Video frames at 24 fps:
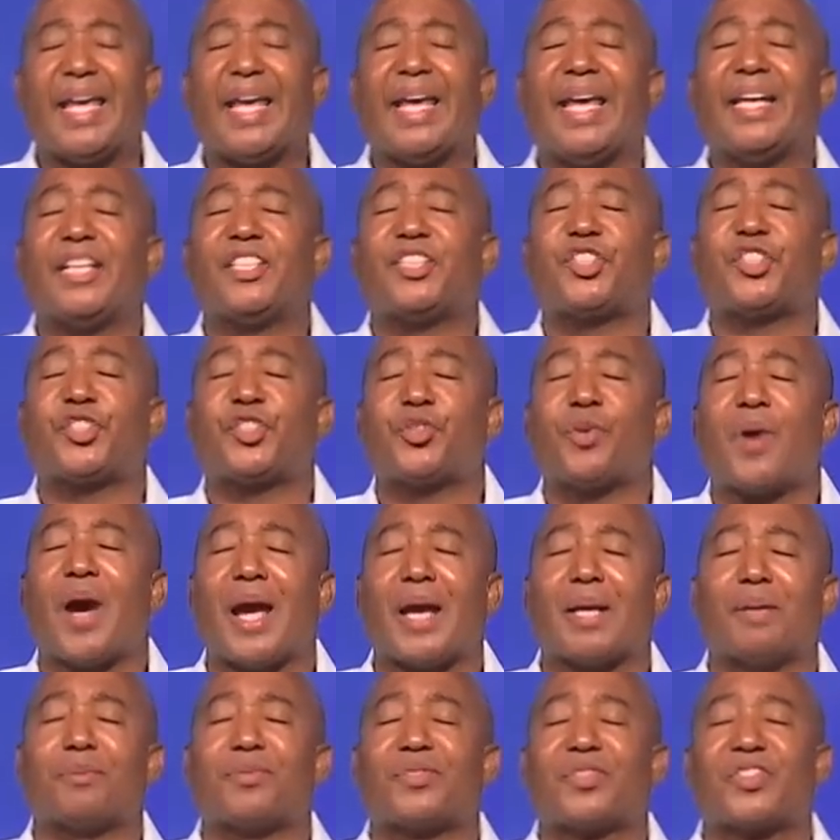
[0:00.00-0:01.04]
his
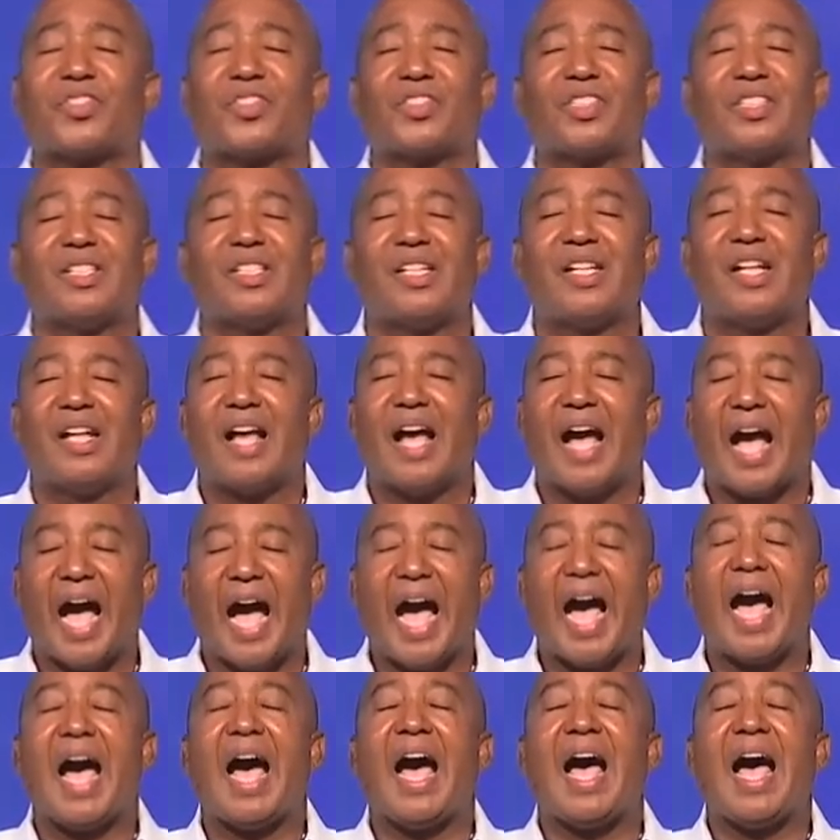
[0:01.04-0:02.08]
stripes,
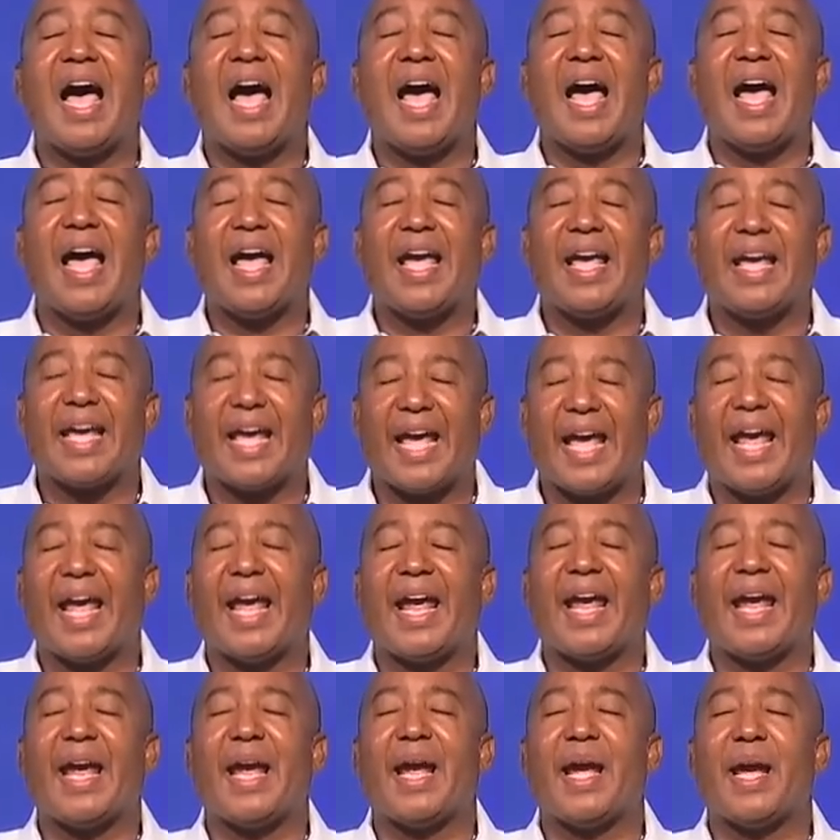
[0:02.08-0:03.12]
I
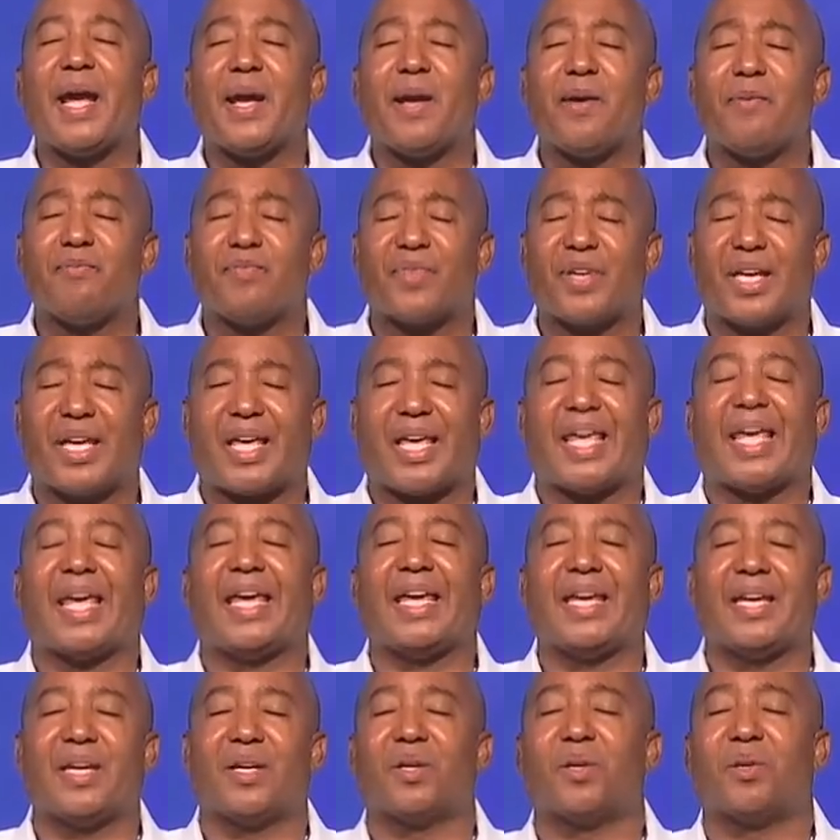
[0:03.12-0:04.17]
am
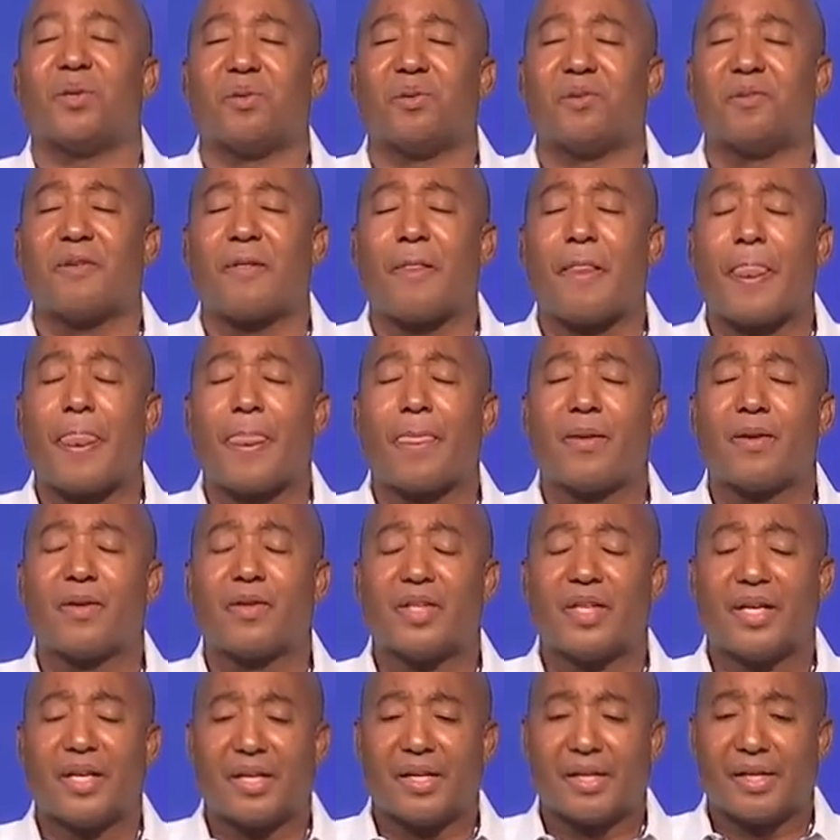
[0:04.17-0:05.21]
healed.
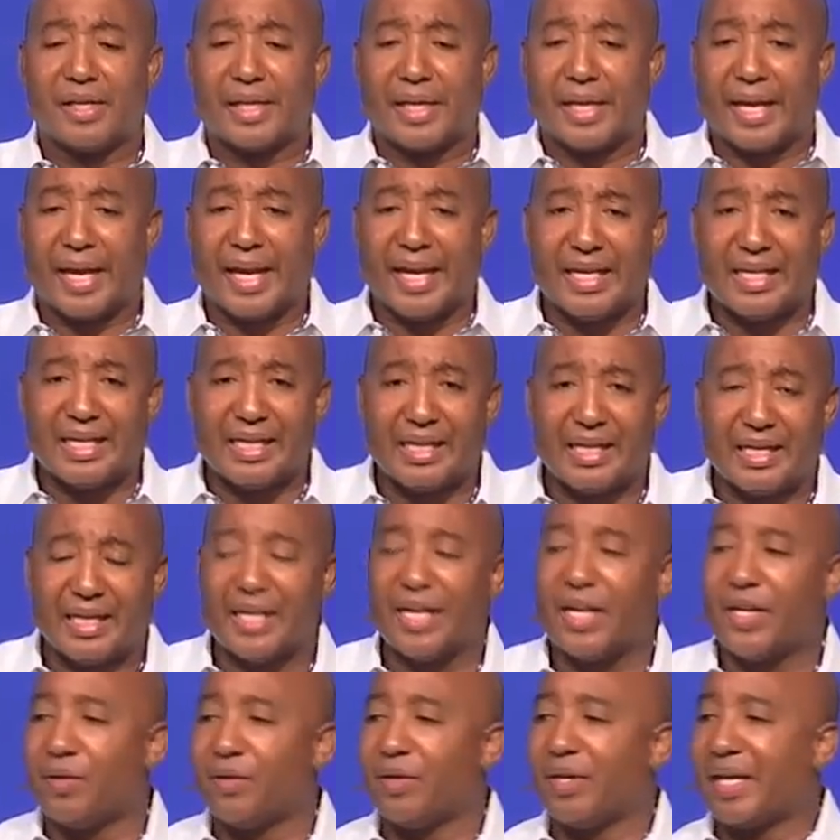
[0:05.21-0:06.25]
He
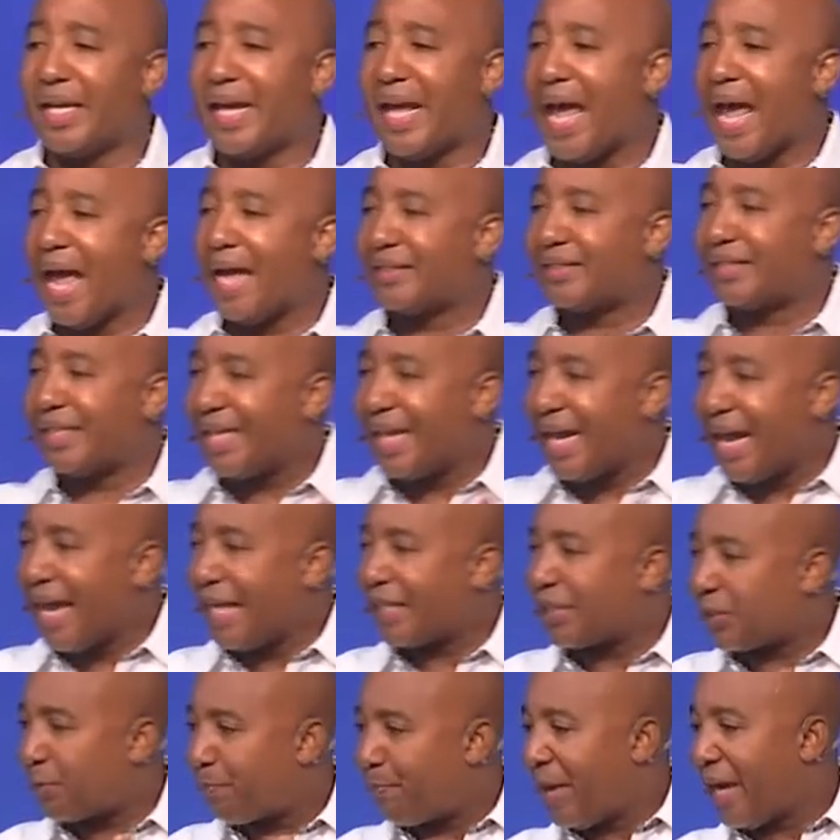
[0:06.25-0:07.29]
literally has an
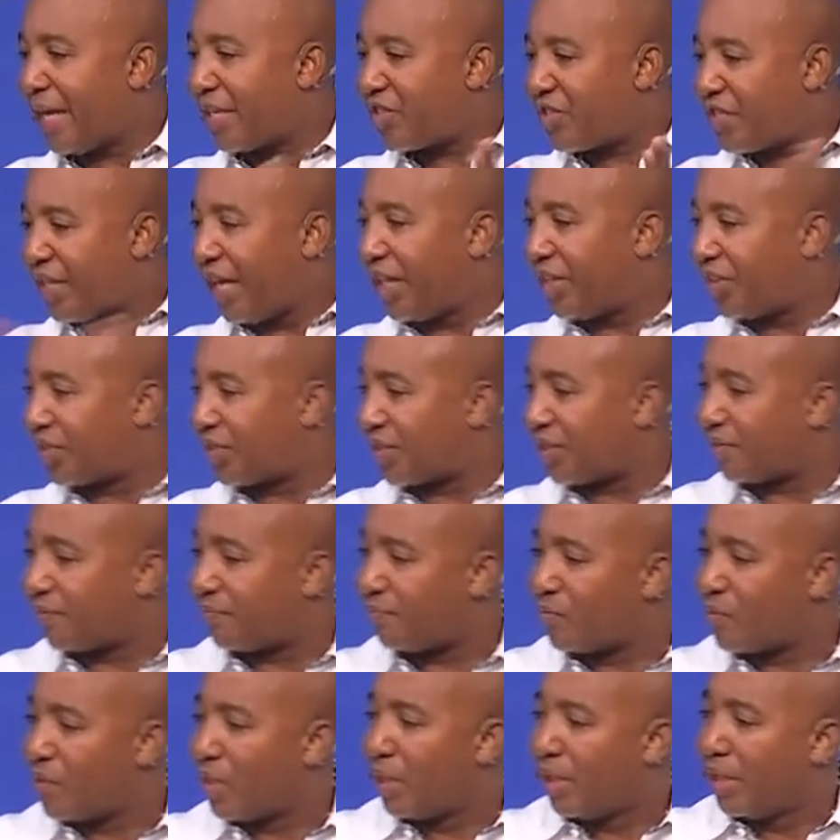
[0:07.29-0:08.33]
expectation
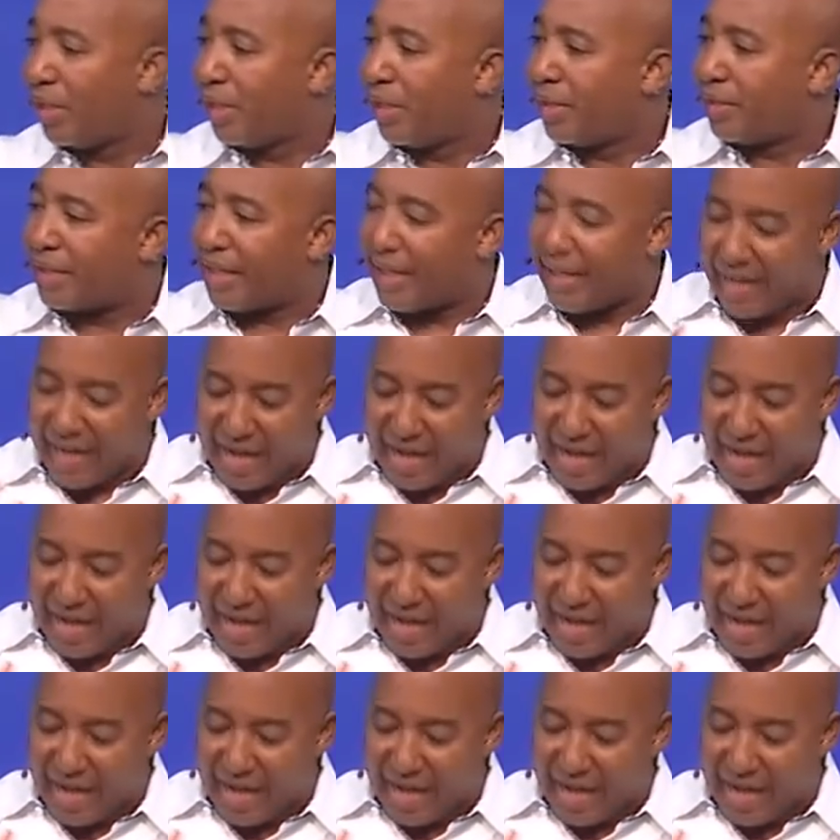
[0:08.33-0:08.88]
that